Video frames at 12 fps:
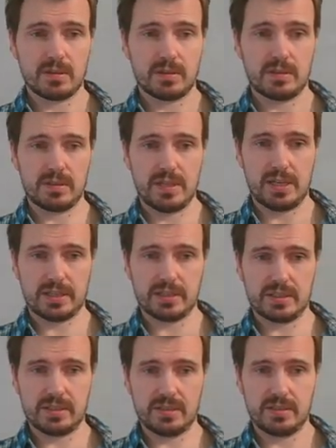
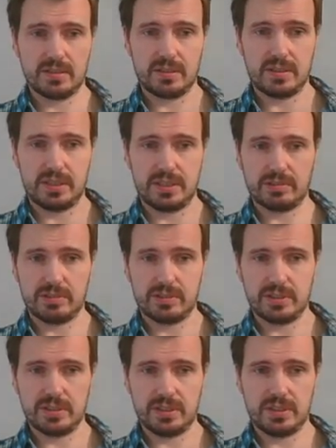conducts
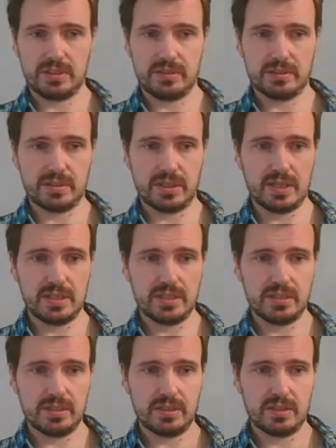electricity, okay?
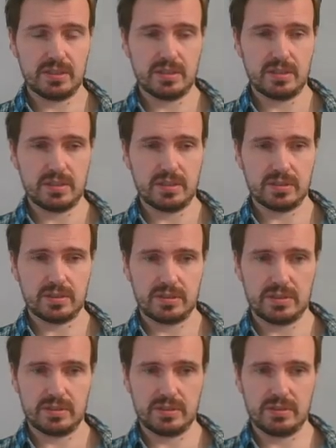So
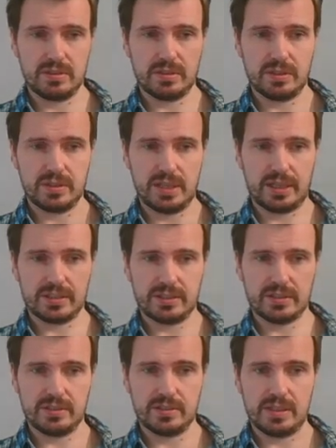it's a good conductor,
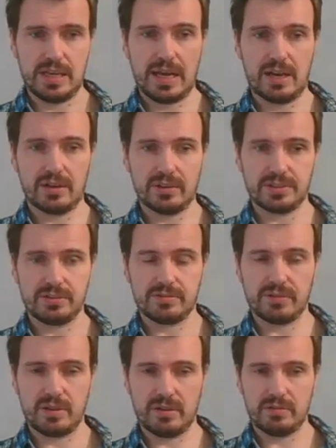so it allows the
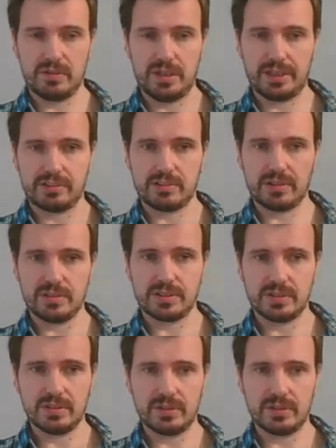flow of electrons.